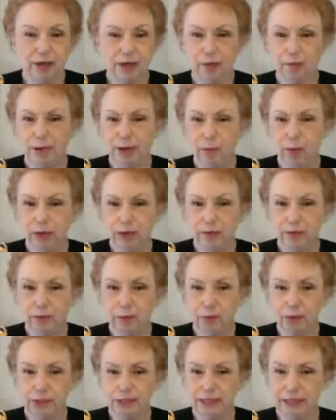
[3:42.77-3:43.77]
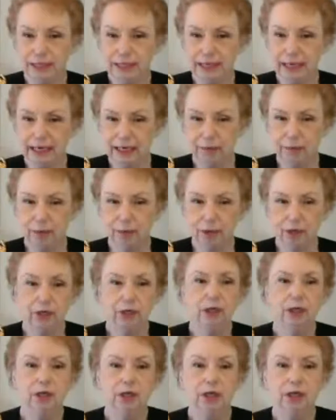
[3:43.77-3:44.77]
I know about one of them. What's the second
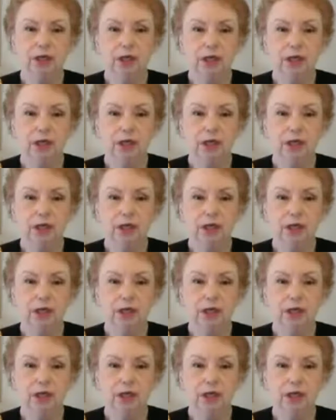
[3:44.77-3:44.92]
book?